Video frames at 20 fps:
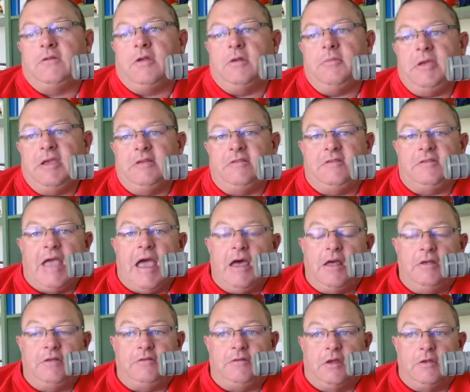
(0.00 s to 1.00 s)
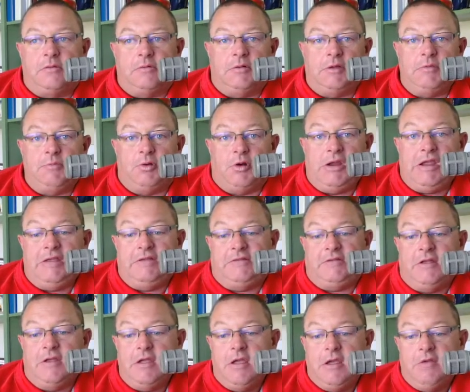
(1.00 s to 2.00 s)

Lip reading: going to be a southerly breeze